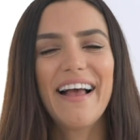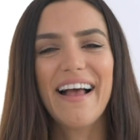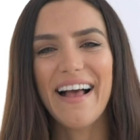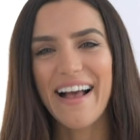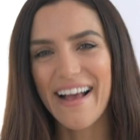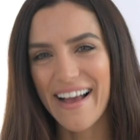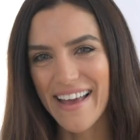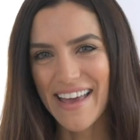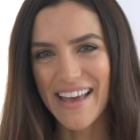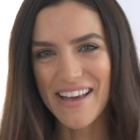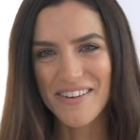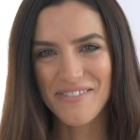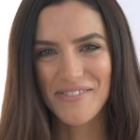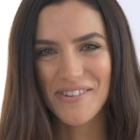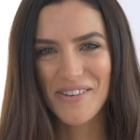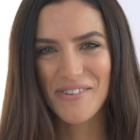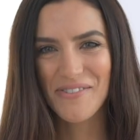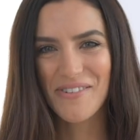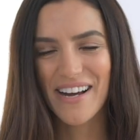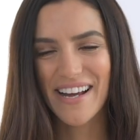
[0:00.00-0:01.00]
Hi
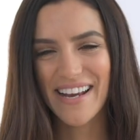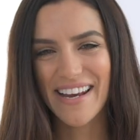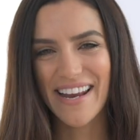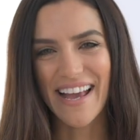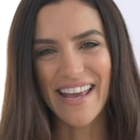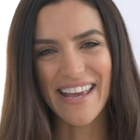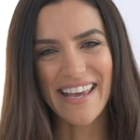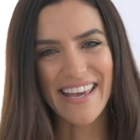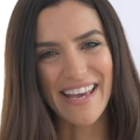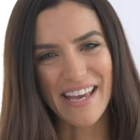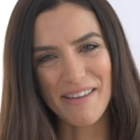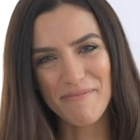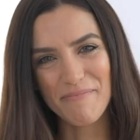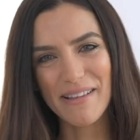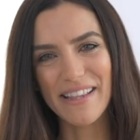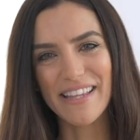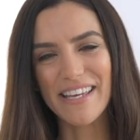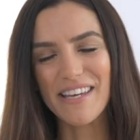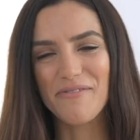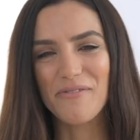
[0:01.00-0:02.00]
everyone, I can't
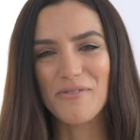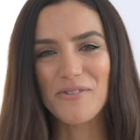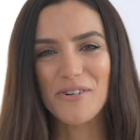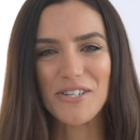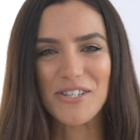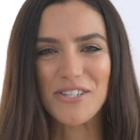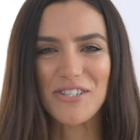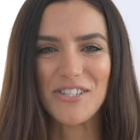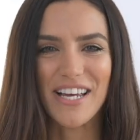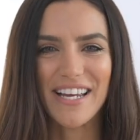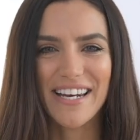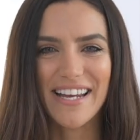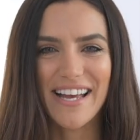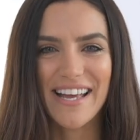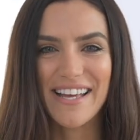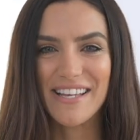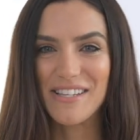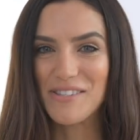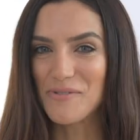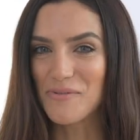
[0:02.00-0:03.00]
believe Rosh
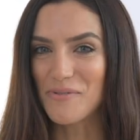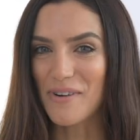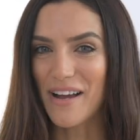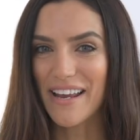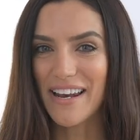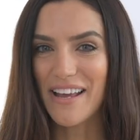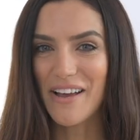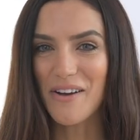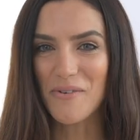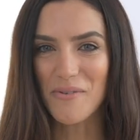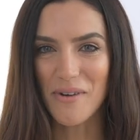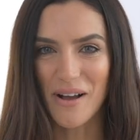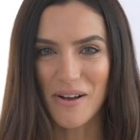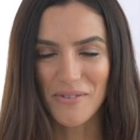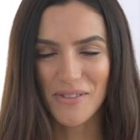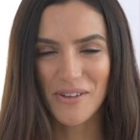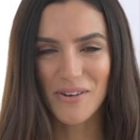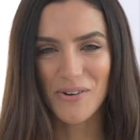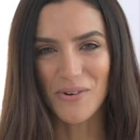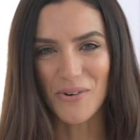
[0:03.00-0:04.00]
Hashanah is right
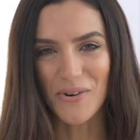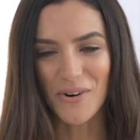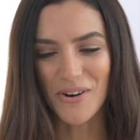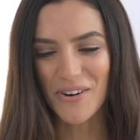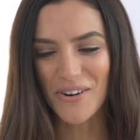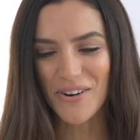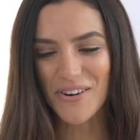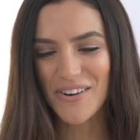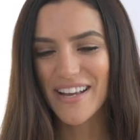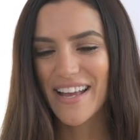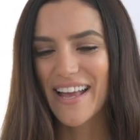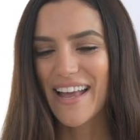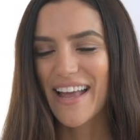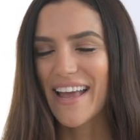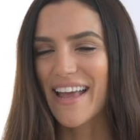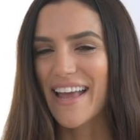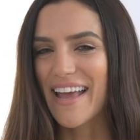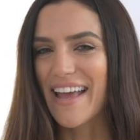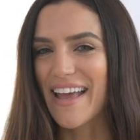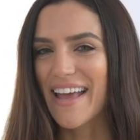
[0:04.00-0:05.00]
around the corner
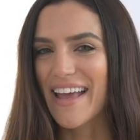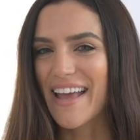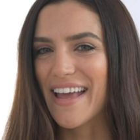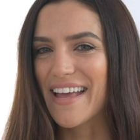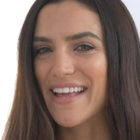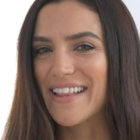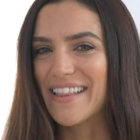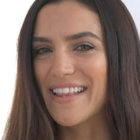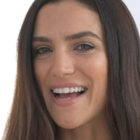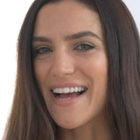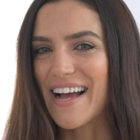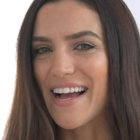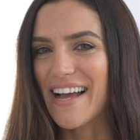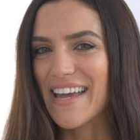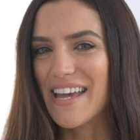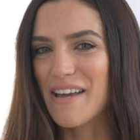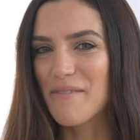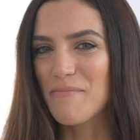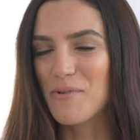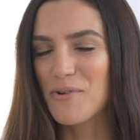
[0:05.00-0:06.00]
and I
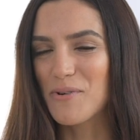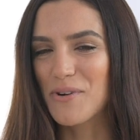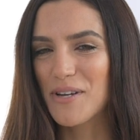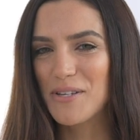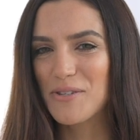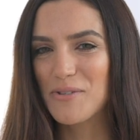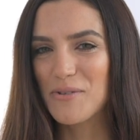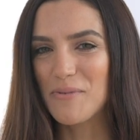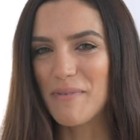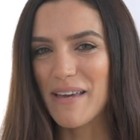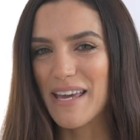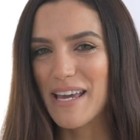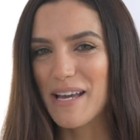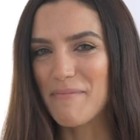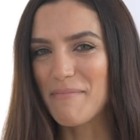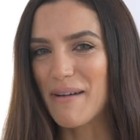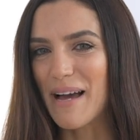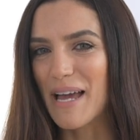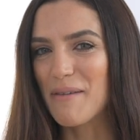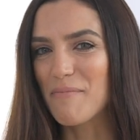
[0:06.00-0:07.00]
am going to
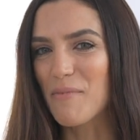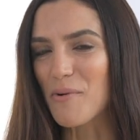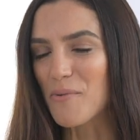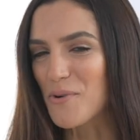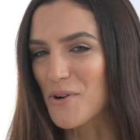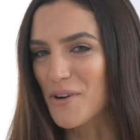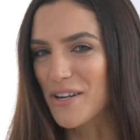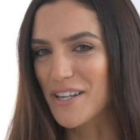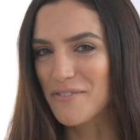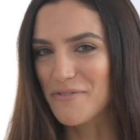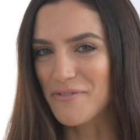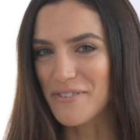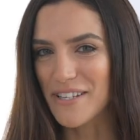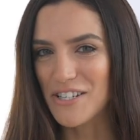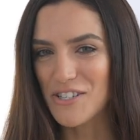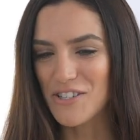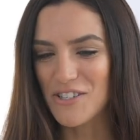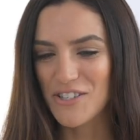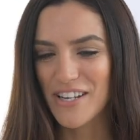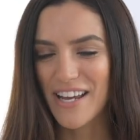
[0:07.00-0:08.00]
make my Moroccan
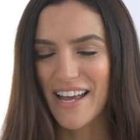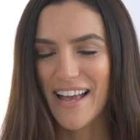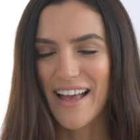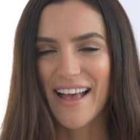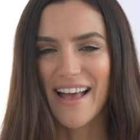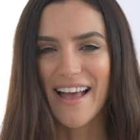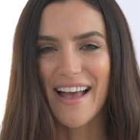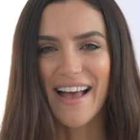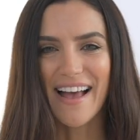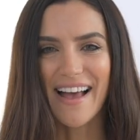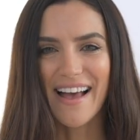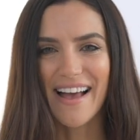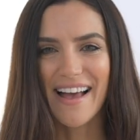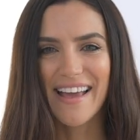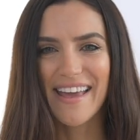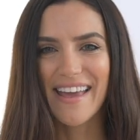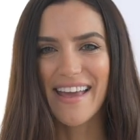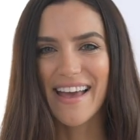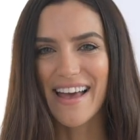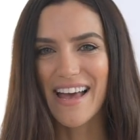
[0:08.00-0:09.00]
fish.
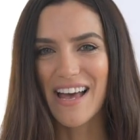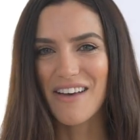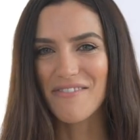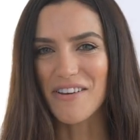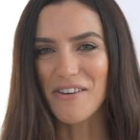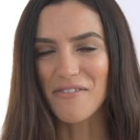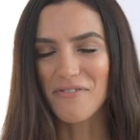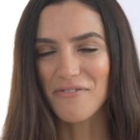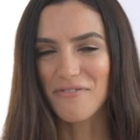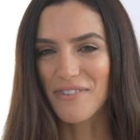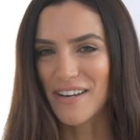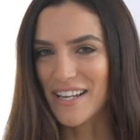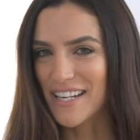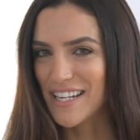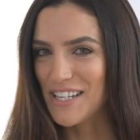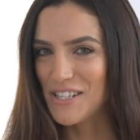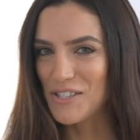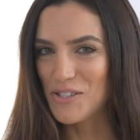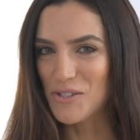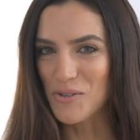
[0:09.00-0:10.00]
I have a
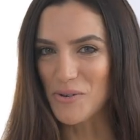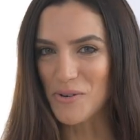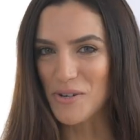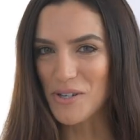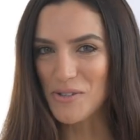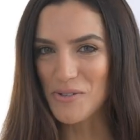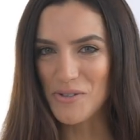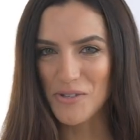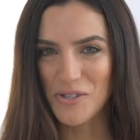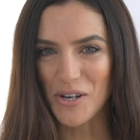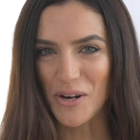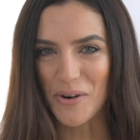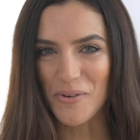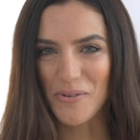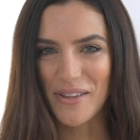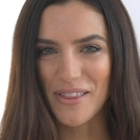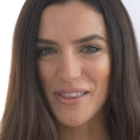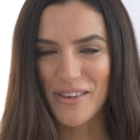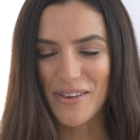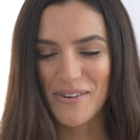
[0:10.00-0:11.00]
funny story to share
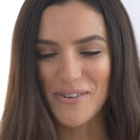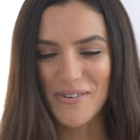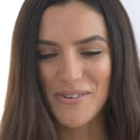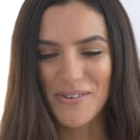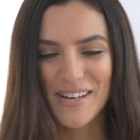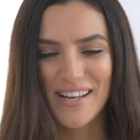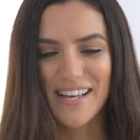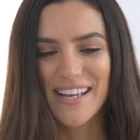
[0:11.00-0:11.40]
with you.